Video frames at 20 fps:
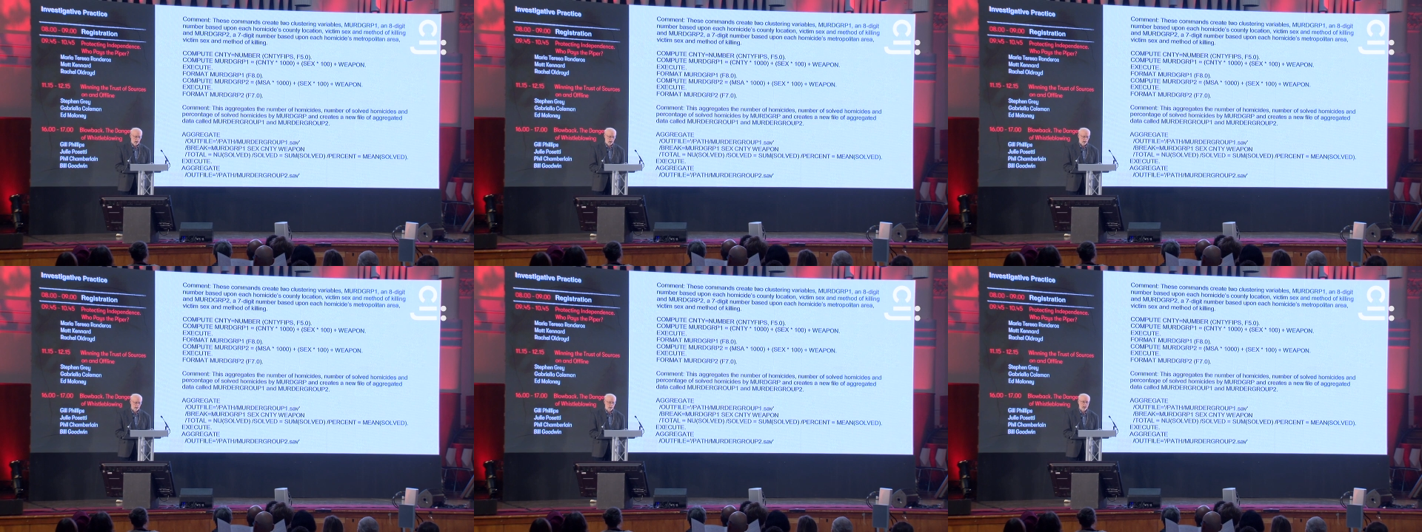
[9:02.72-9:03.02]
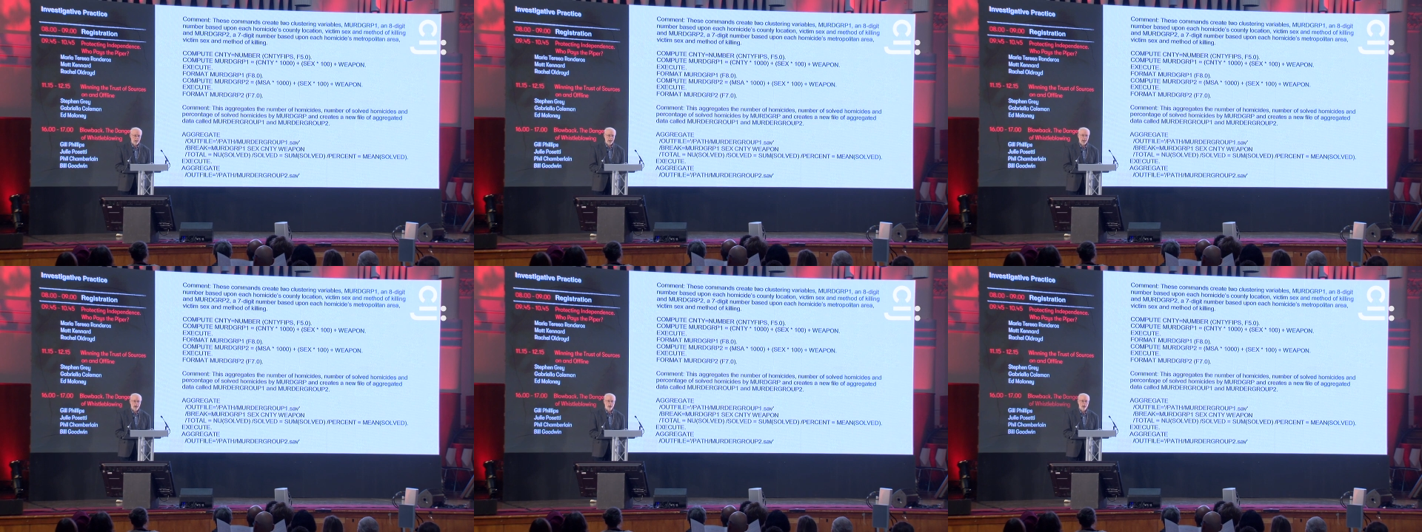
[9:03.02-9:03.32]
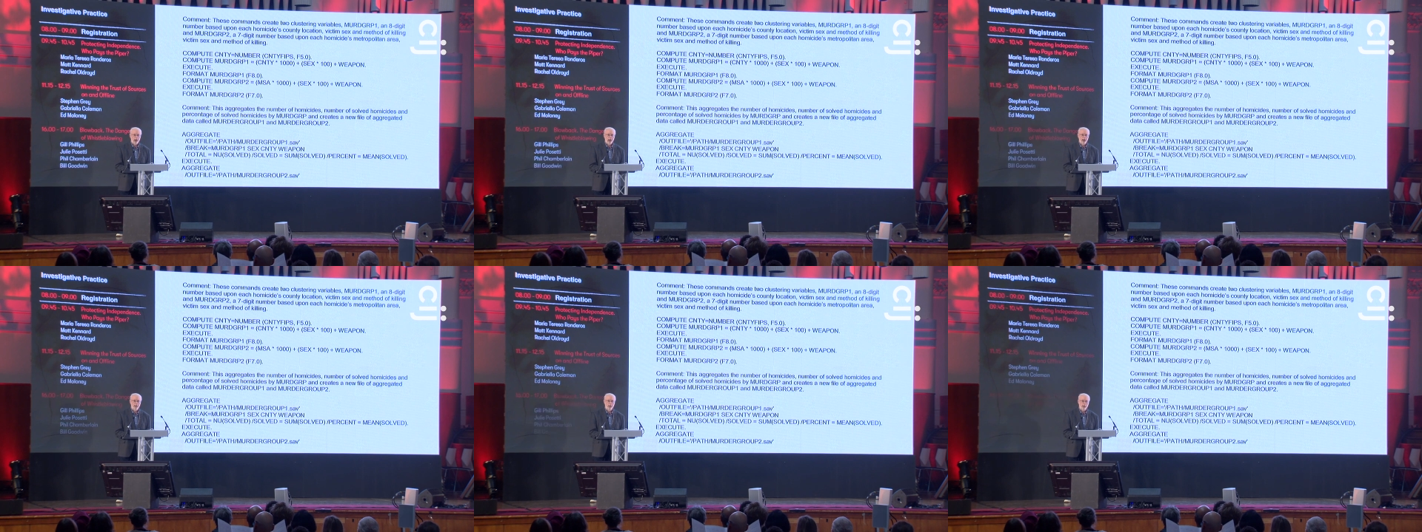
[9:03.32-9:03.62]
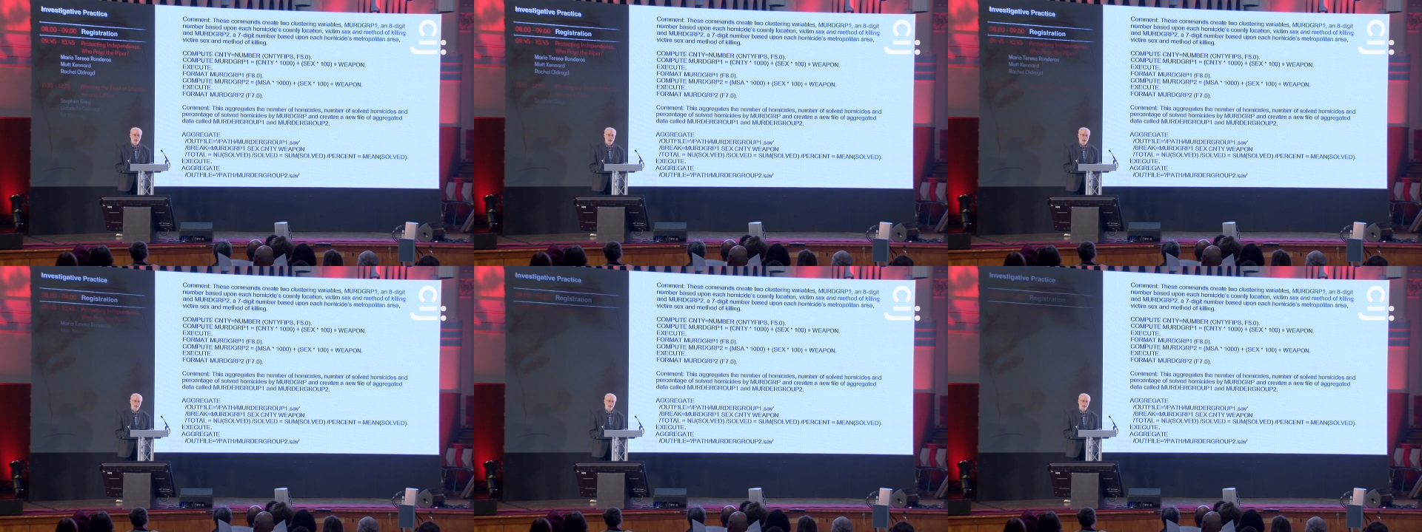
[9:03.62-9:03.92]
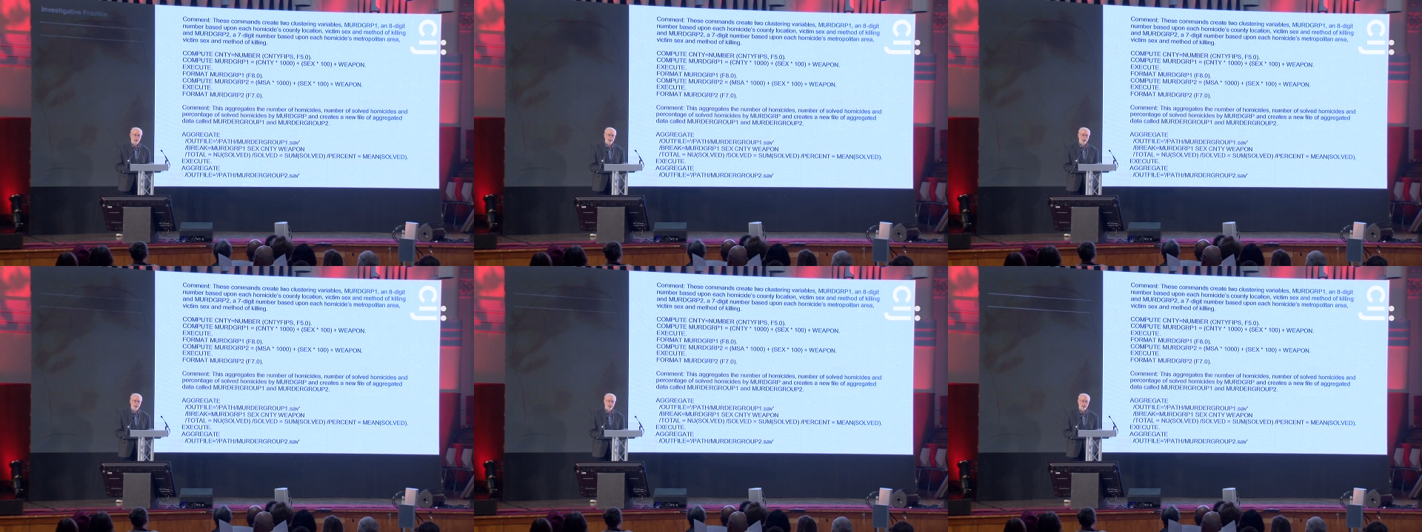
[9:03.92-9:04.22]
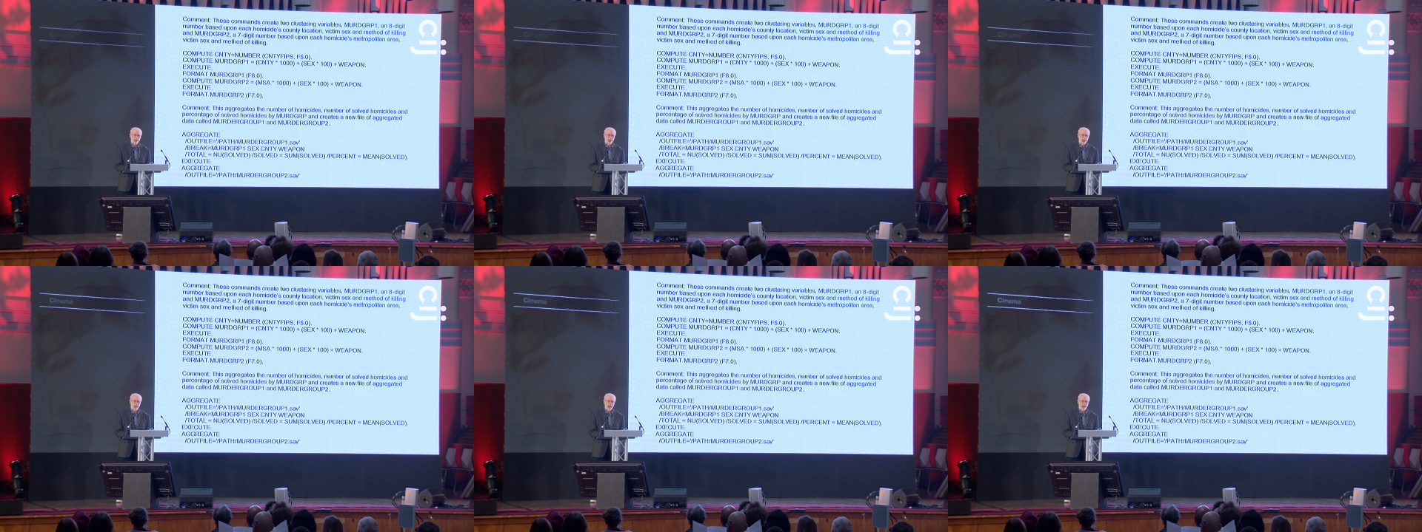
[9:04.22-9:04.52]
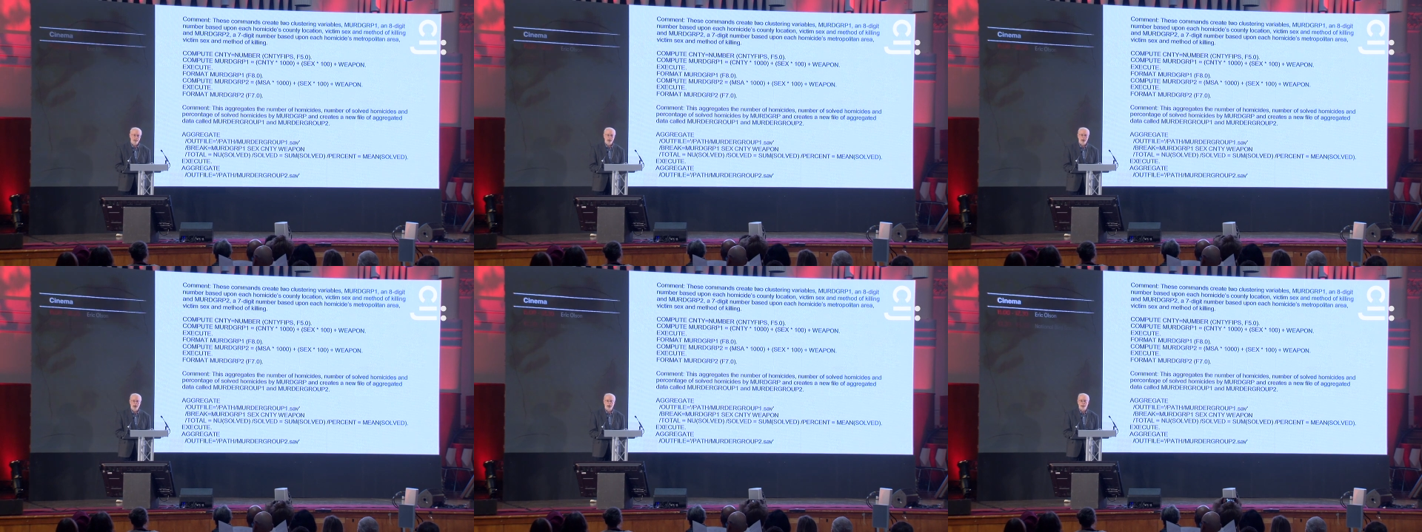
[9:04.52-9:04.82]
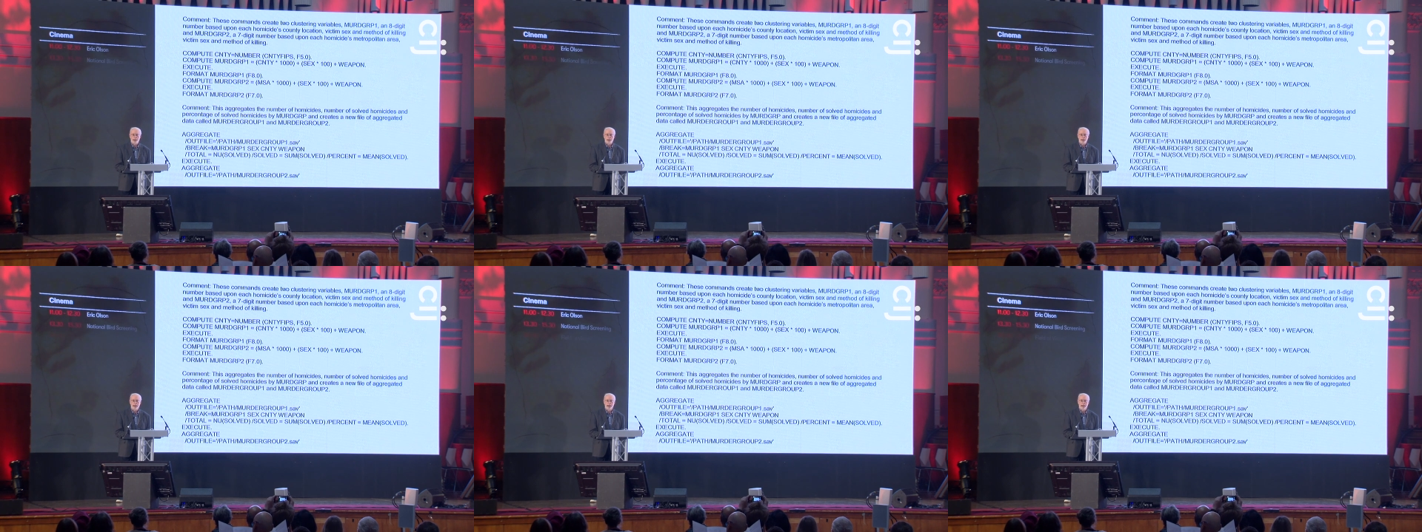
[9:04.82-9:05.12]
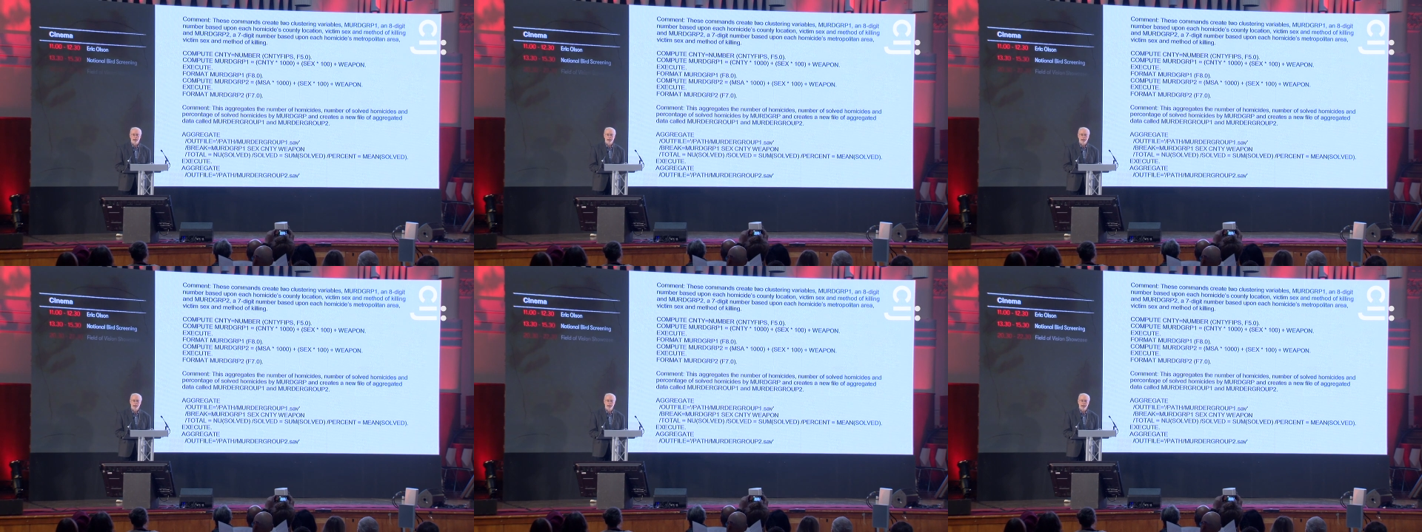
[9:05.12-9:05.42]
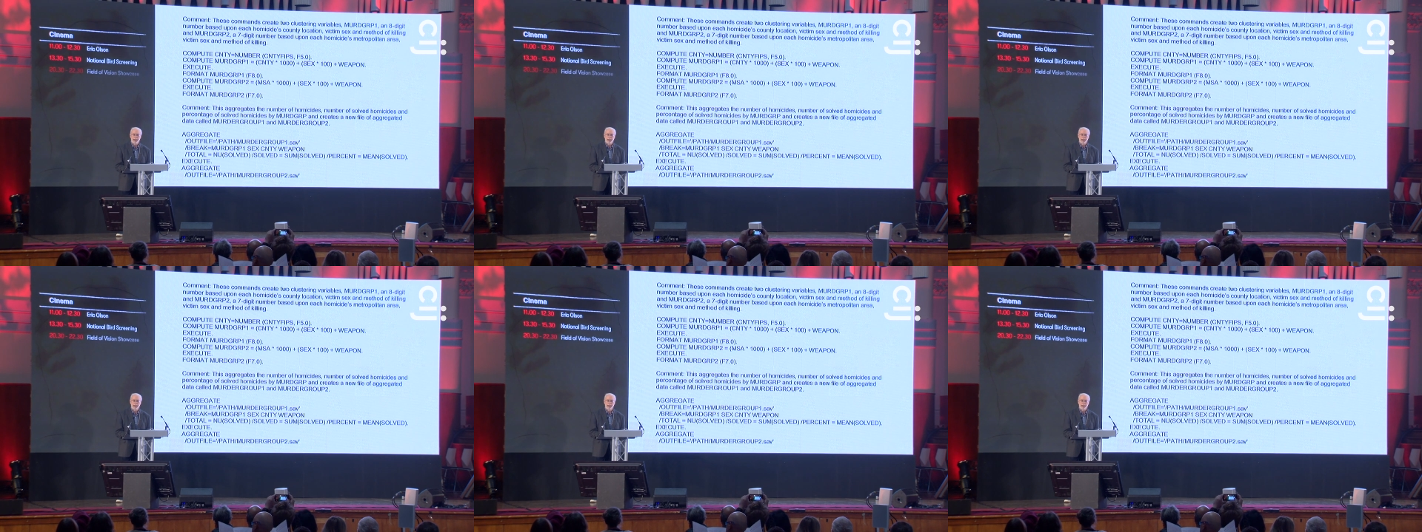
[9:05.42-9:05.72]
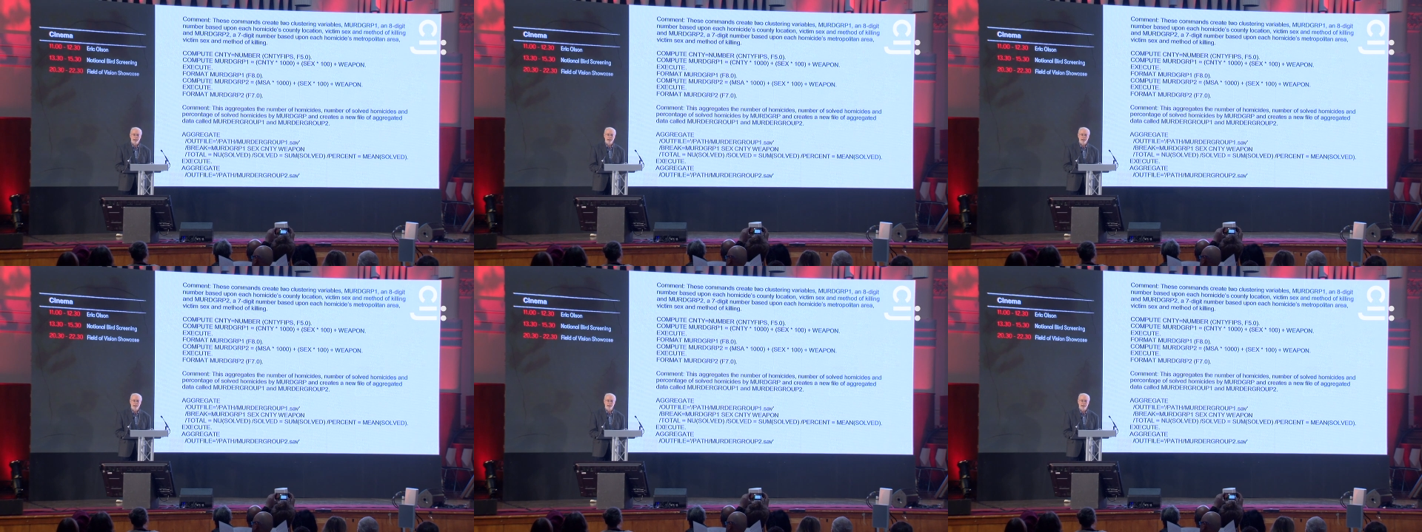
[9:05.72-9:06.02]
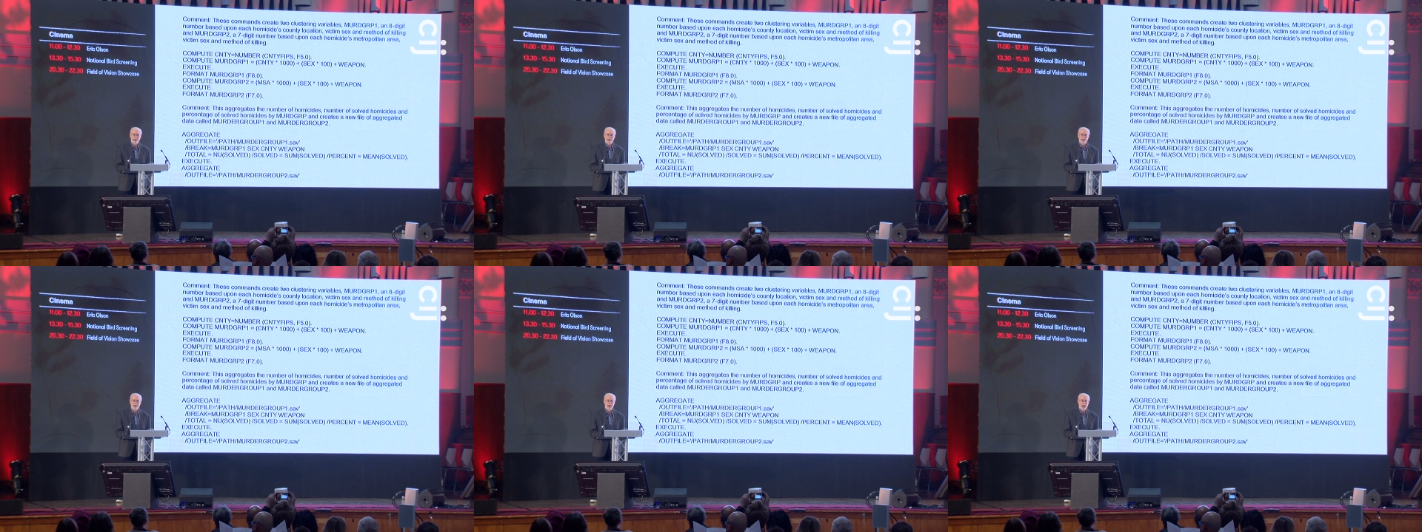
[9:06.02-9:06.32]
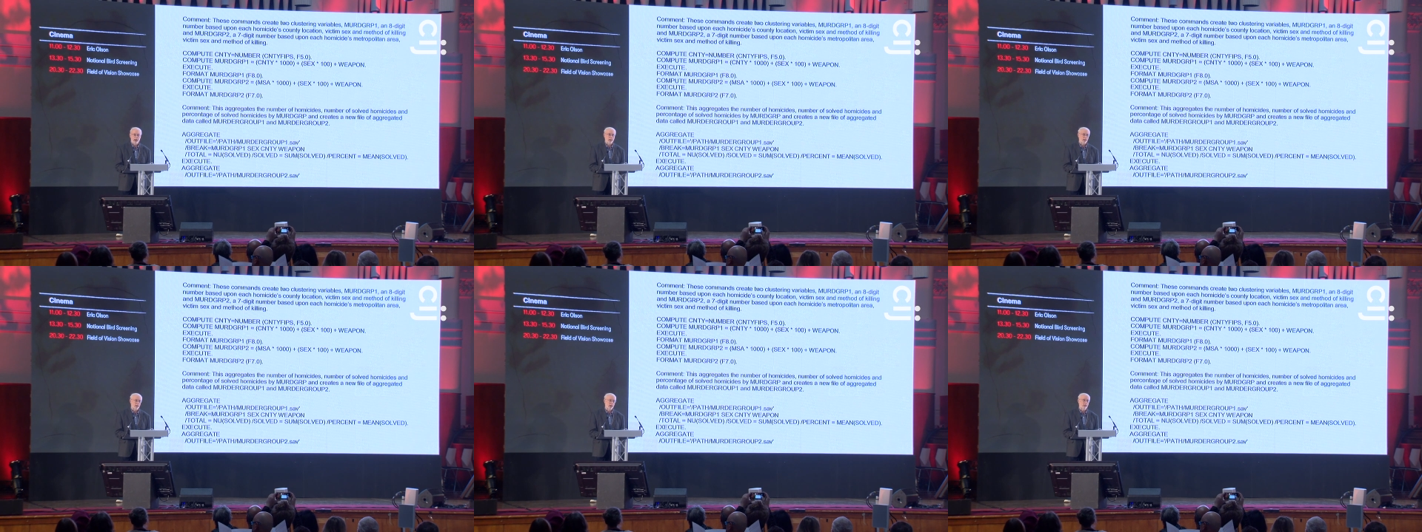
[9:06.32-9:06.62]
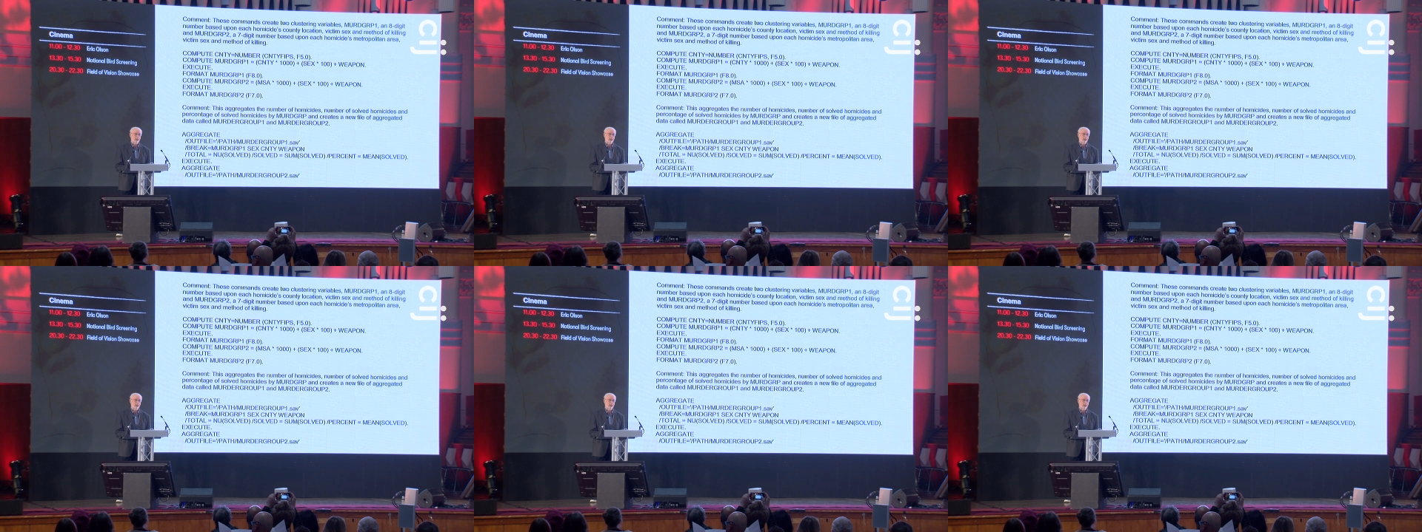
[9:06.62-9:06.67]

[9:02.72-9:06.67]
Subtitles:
Nobody's mouth can be seen.